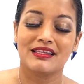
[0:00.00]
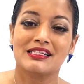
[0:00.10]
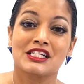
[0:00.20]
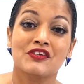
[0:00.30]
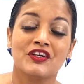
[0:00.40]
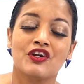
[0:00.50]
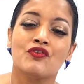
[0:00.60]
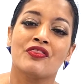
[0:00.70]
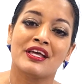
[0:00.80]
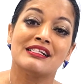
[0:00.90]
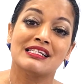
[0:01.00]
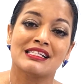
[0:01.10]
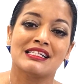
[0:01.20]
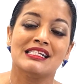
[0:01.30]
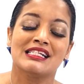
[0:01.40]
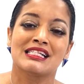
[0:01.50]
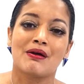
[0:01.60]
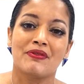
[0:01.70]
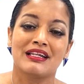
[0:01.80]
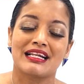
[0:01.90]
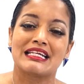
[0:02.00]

The Certificate of Authenticity is something that